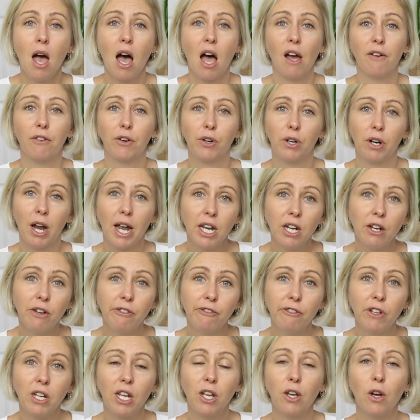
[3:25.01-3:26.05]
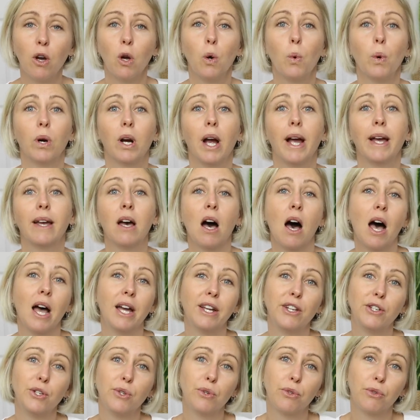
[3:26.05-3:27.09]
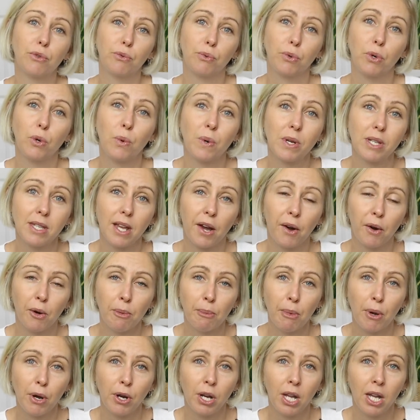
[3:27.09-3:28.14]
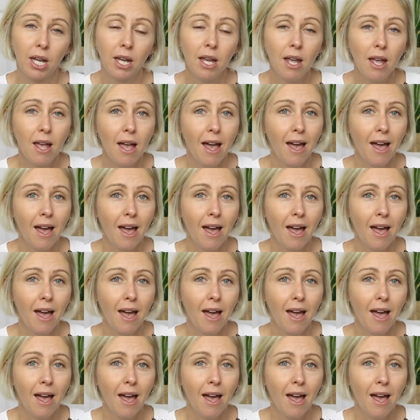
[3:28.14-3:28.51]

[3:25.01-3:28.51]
I've created a video where I guide you through a ceremony.